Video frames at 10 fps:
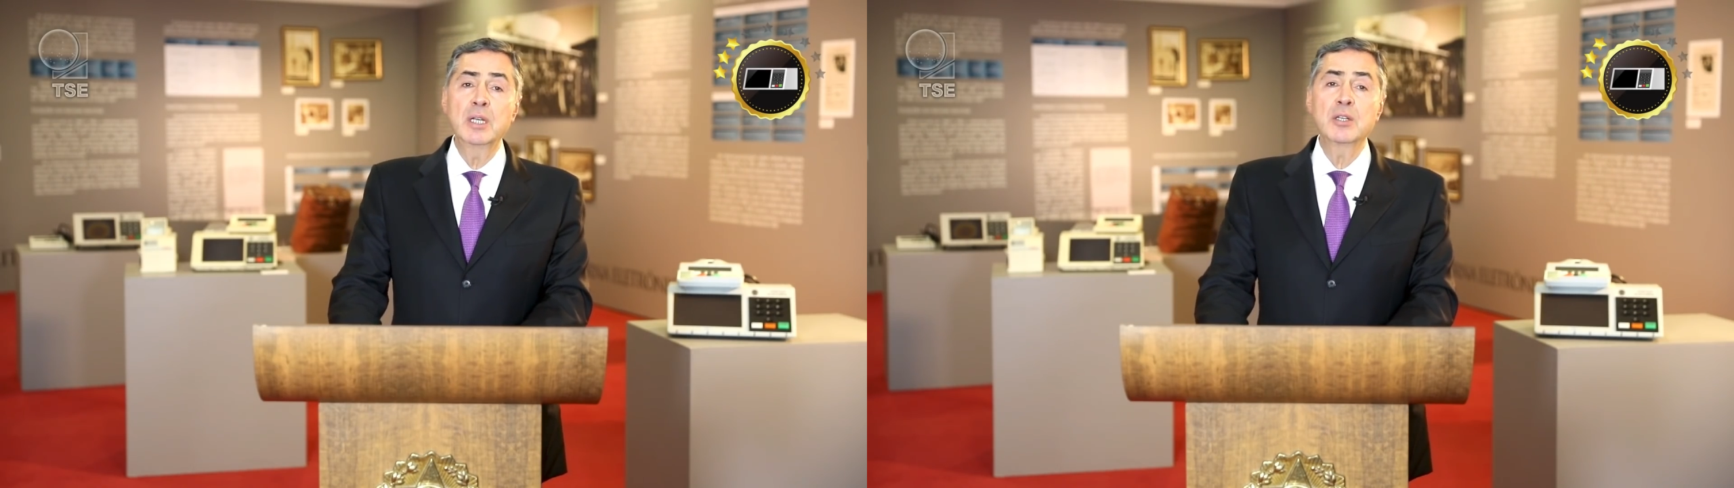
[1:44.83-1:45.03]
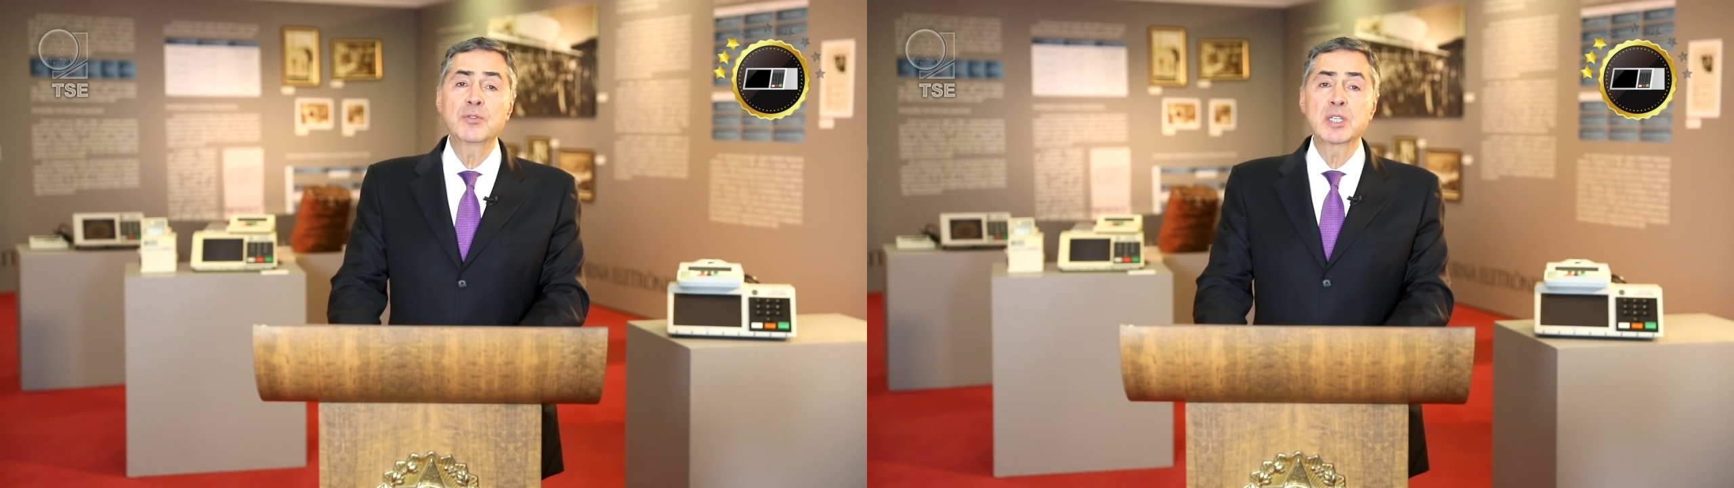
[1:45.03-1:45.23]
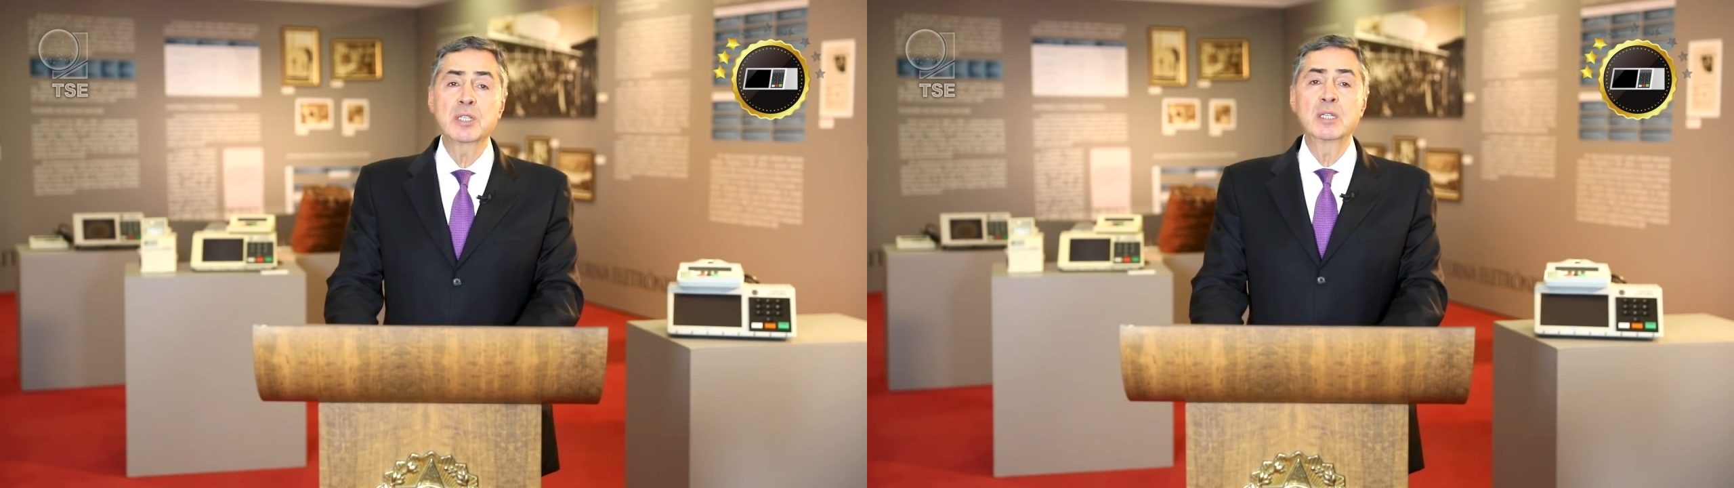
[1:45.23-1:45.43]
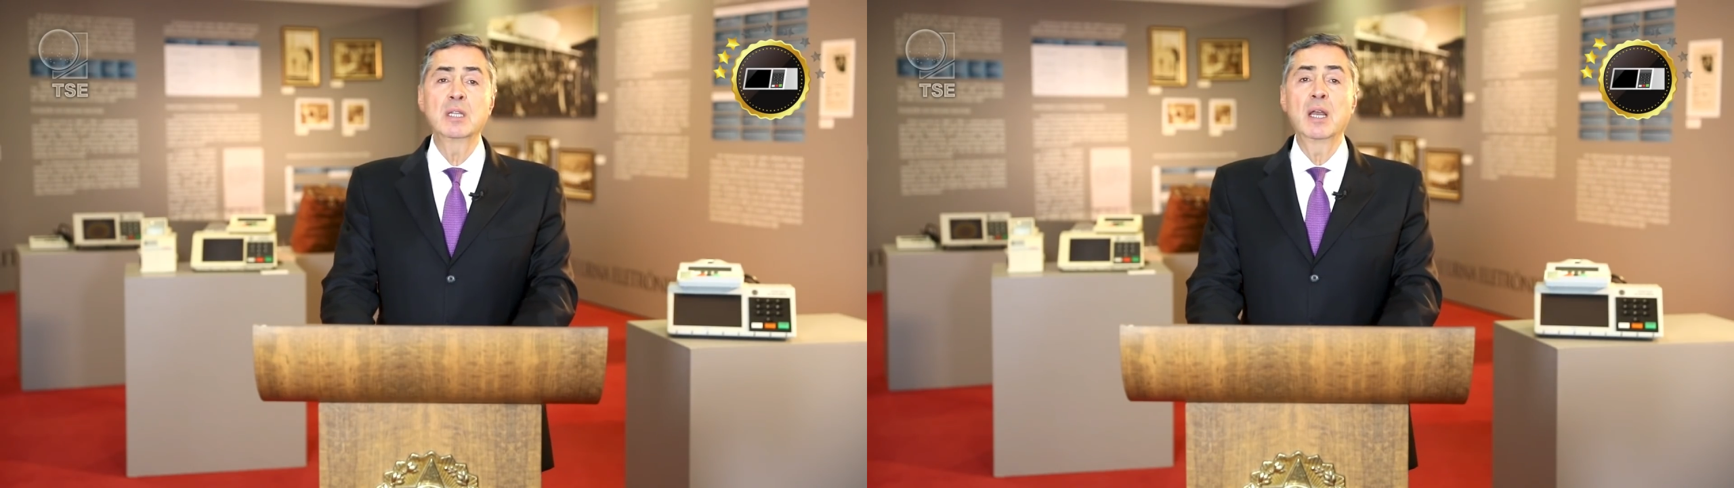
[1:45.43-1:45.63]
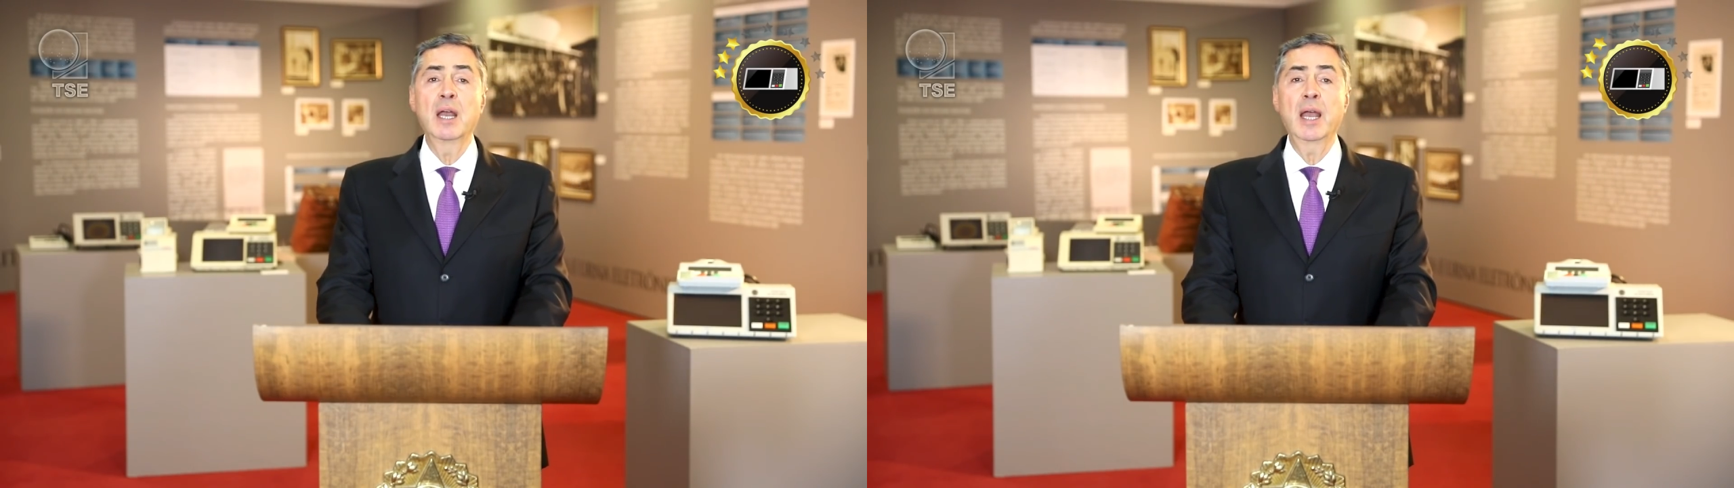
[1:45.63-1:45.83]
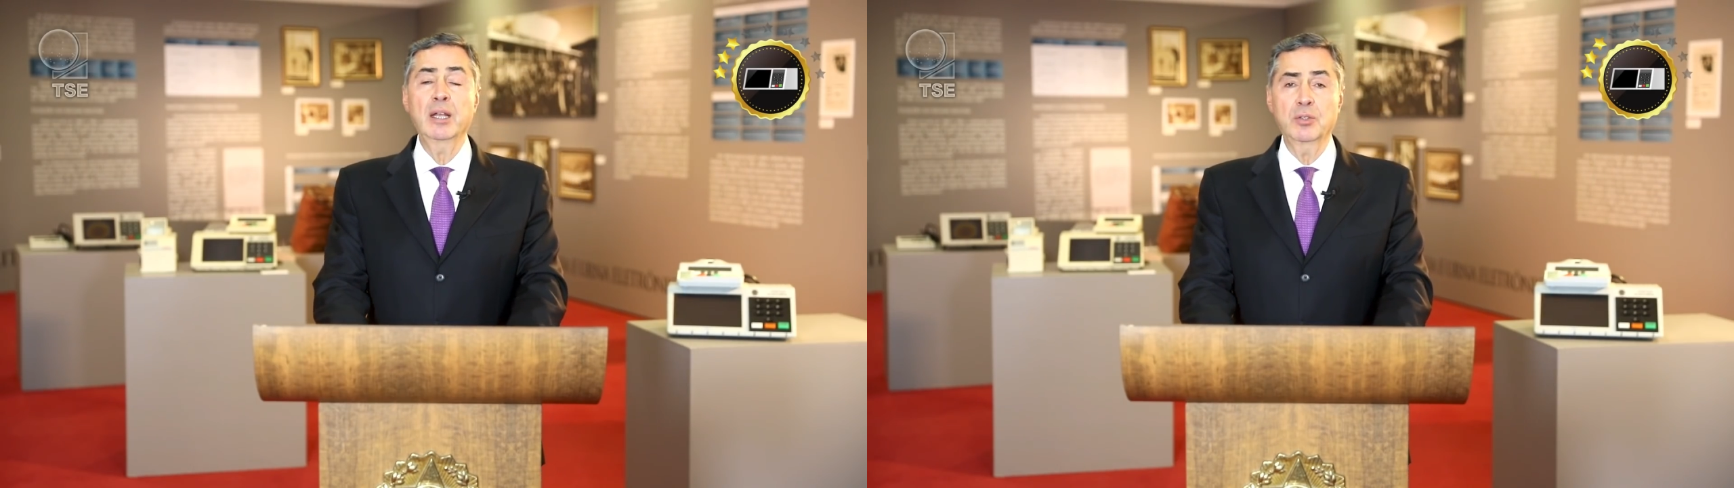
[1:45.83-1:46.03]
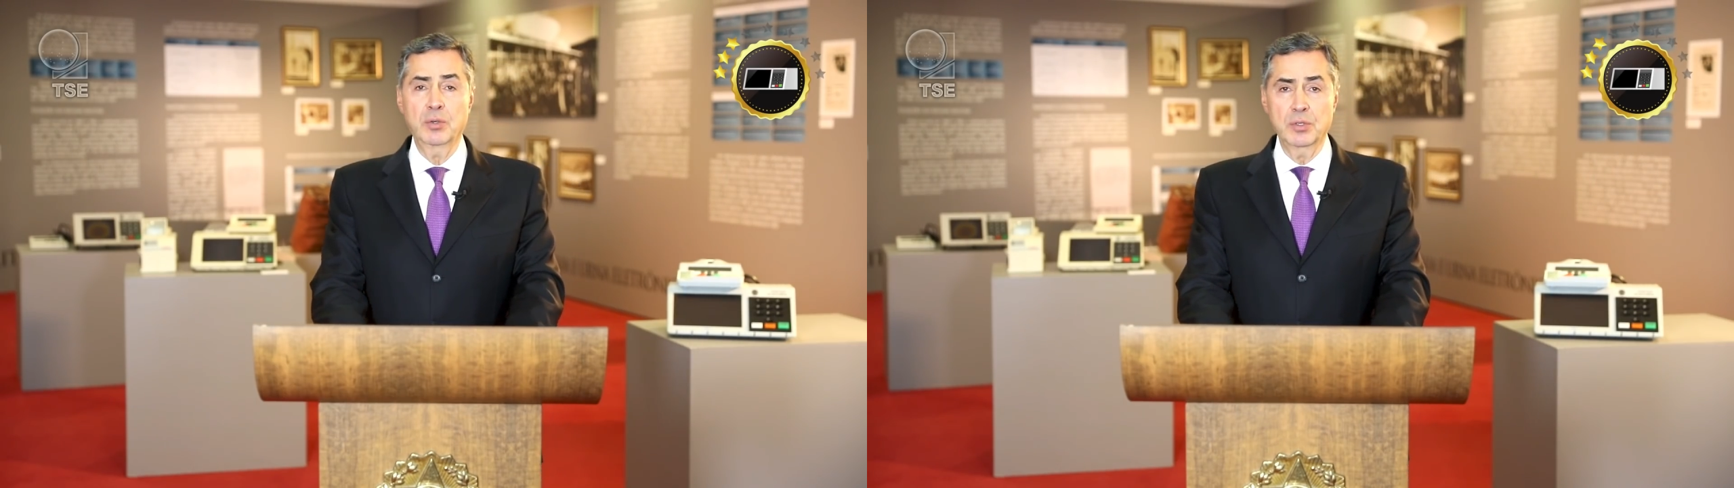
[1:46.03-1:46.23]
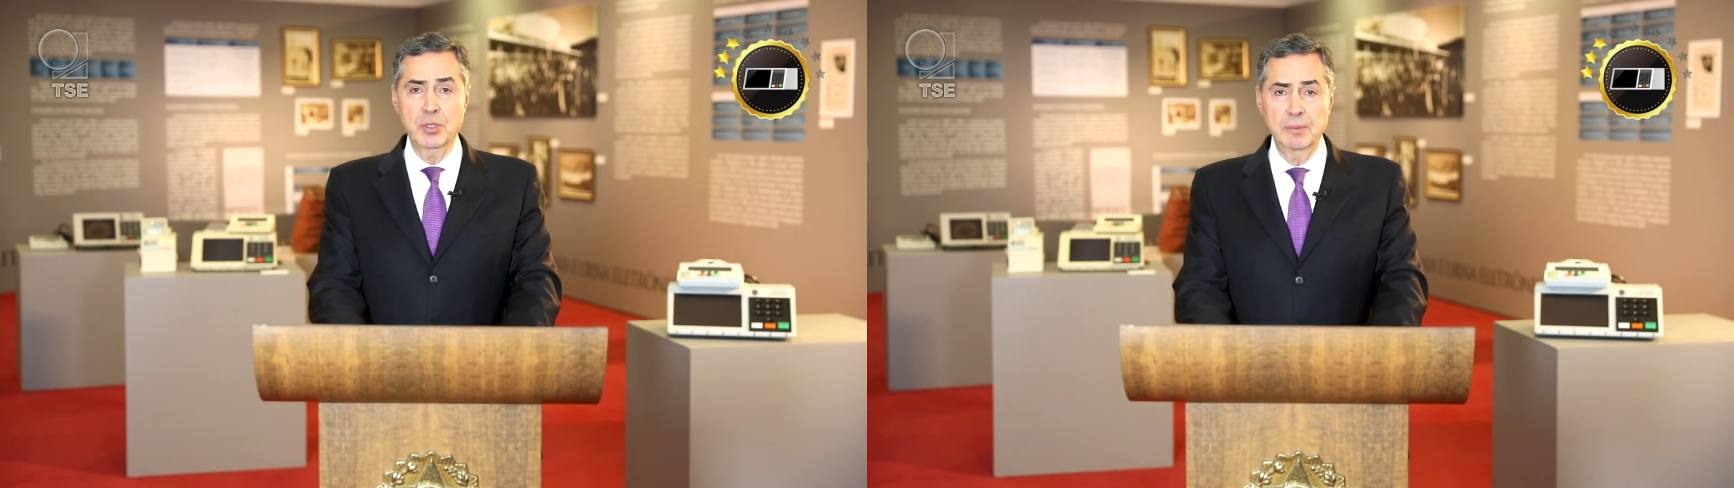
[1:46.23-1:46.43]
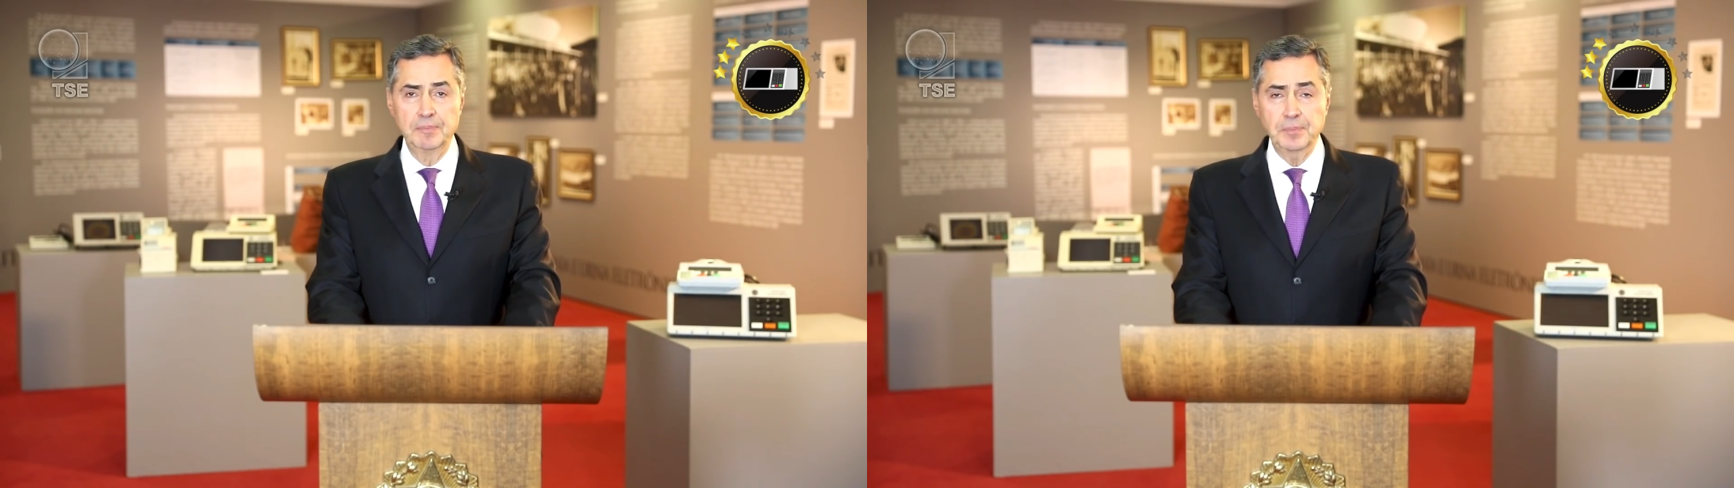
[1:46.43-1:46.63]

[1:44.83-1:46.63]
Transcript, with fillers: interested actors,